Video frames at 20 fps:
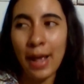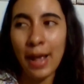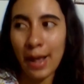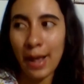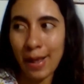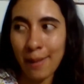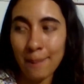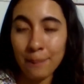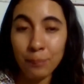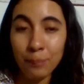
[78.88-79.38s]

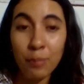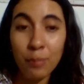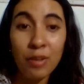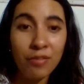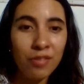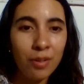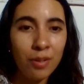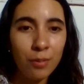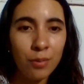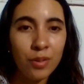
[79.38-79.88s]
My
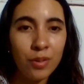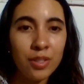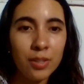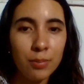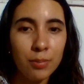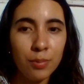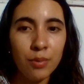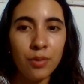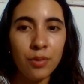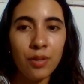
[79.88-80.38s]
favorite
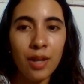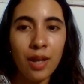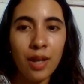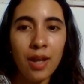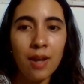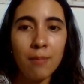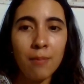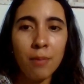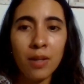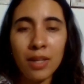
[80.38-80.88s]
sport
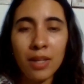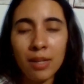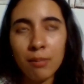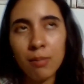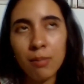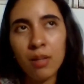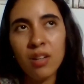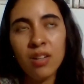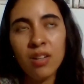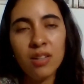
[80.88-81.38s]
are
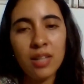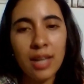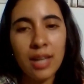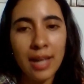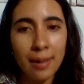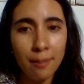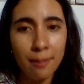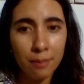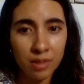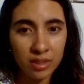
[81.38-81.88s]
volleyball
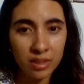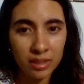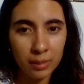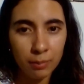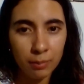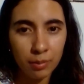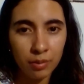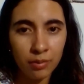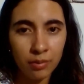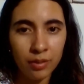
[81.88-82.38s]
and
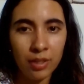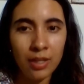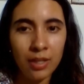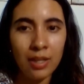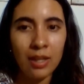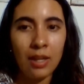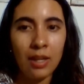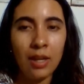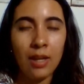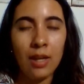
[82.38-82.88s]
basketball.
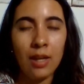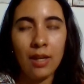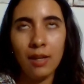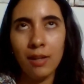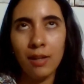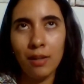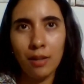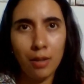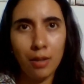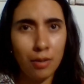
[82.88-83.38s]
I
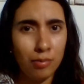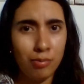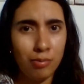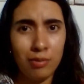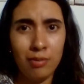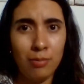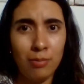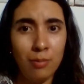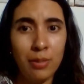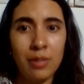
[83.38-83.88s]
love
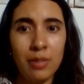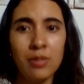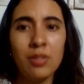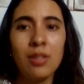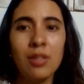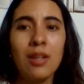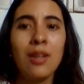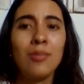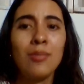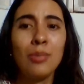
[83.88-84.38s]
so much
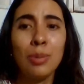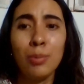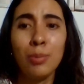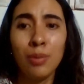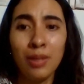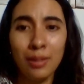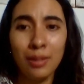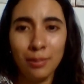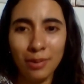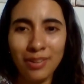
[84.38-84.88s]
the
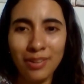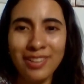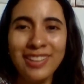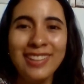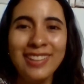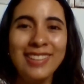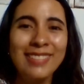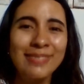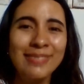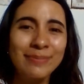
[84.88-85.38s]

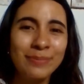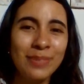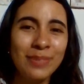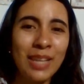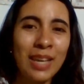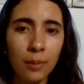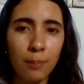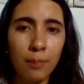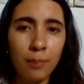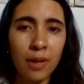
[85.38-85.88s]
volleyball.
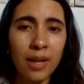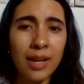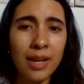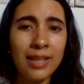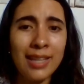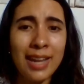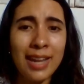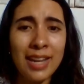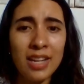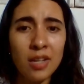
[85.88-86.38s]

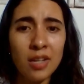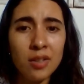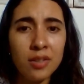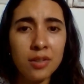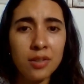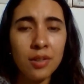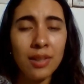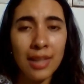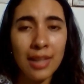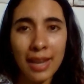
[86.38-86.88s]
But I
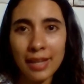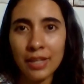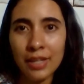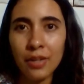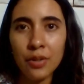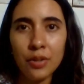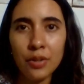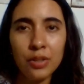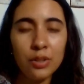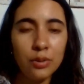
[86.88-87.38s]
also like
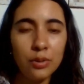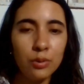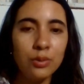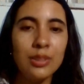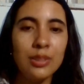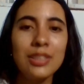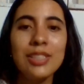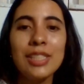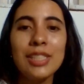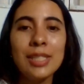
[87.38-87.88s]
going to
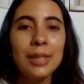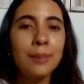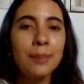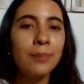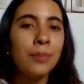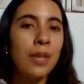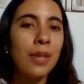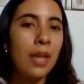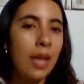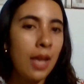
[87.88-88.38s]
the
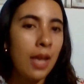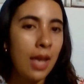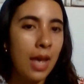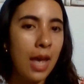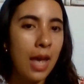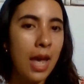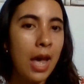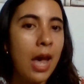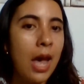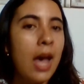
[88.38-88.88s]
gym
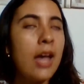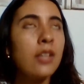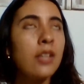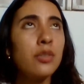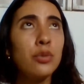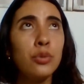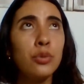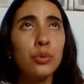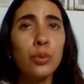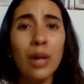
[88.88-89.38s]

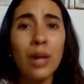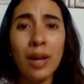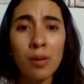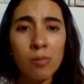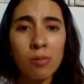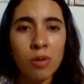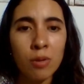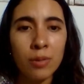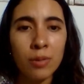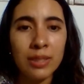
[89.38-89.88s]
and do
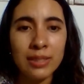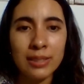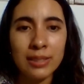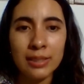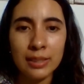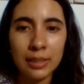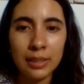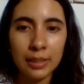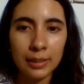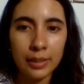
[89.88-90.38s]

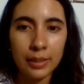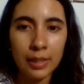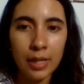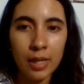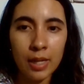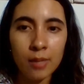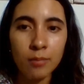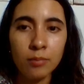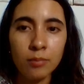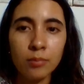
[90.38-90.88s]
aerobics.
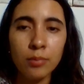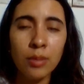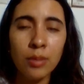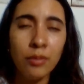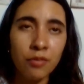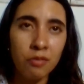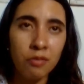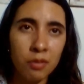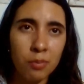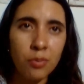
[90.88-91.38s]
My
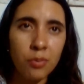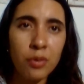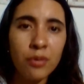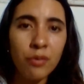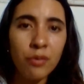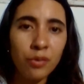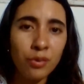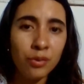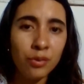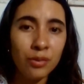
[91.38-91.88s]
favorite
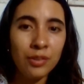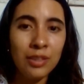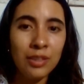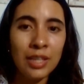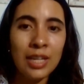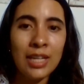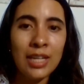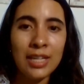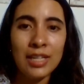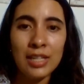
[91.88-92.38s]
food
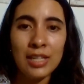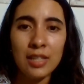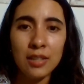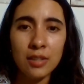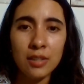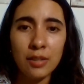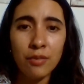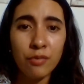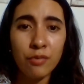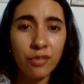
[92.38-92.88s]

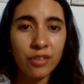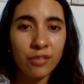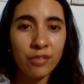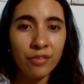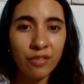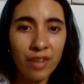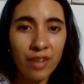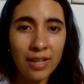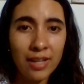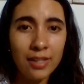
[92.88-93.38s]
is the French
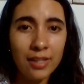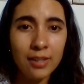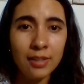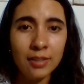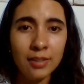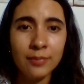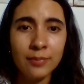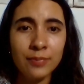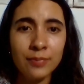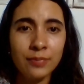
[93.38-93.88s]

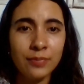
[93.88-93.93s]
fries.